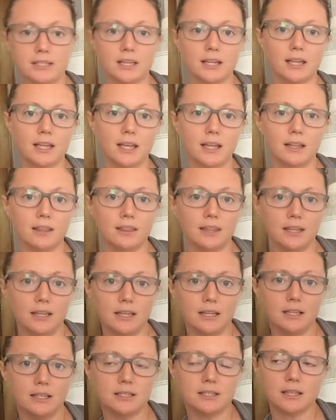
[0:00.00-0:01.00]
did get
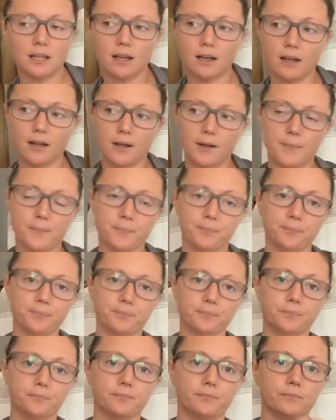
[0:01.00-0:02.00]
these.
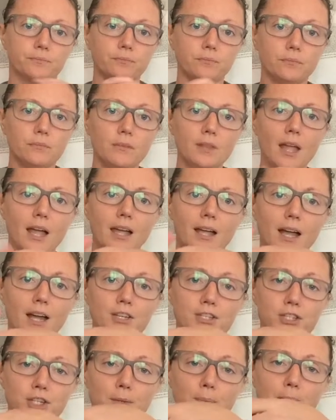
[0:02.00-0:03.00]
I
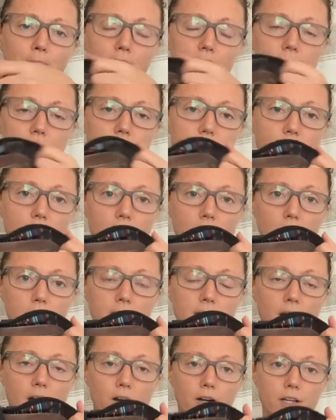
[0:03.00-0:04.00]
got 2 pairs of
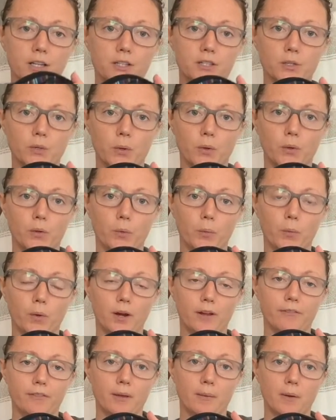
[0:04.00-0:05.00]
Toms. I already sold
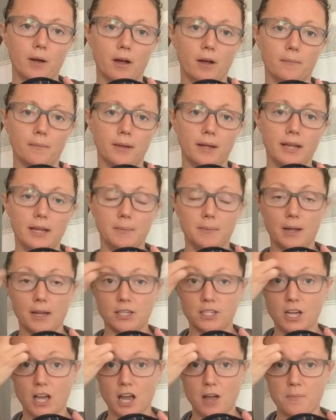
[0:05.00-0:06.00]
one of them on my eBay
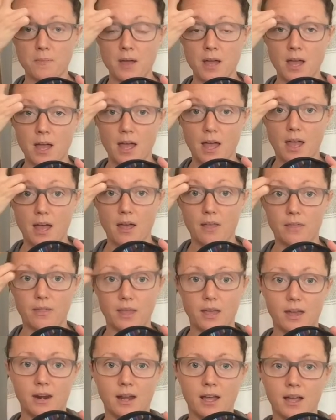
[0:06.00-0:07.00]
shop. And
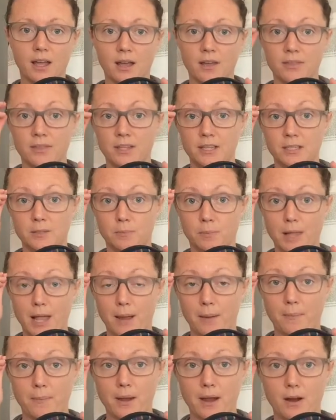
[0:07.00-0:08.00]
then I got these
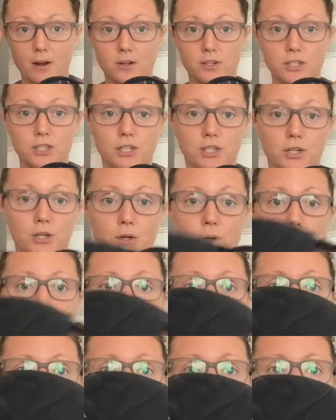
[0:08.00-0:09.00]
black pair too.